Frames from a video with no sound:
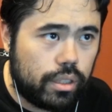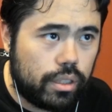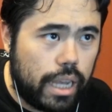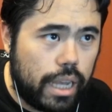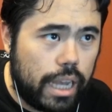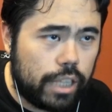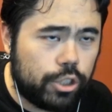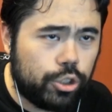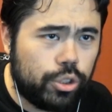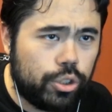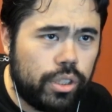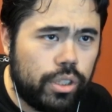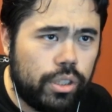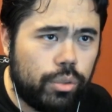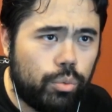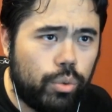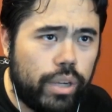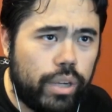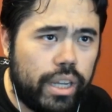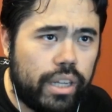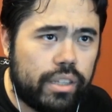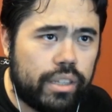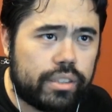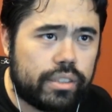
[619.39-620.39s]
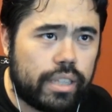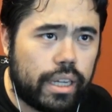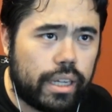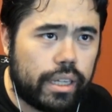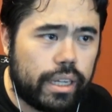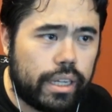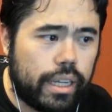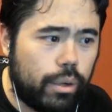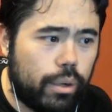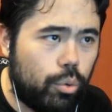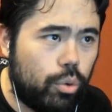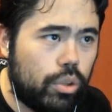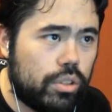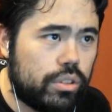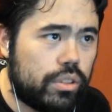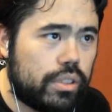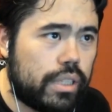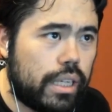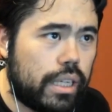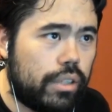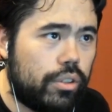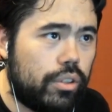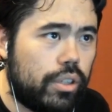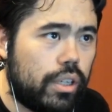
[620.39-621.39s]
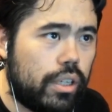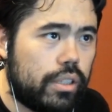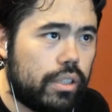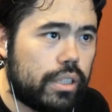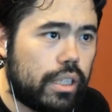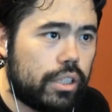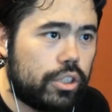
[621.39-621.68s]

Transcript: Actually, wait a second. One second, you guys.